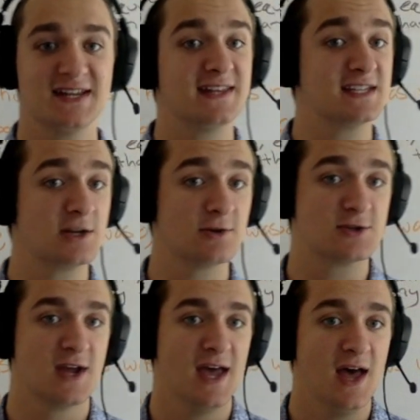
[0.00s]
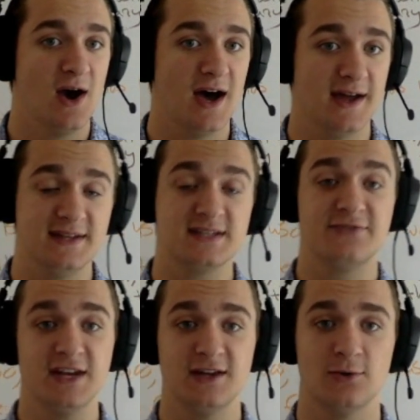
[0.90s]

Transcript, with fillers: In this series, uh, in this video,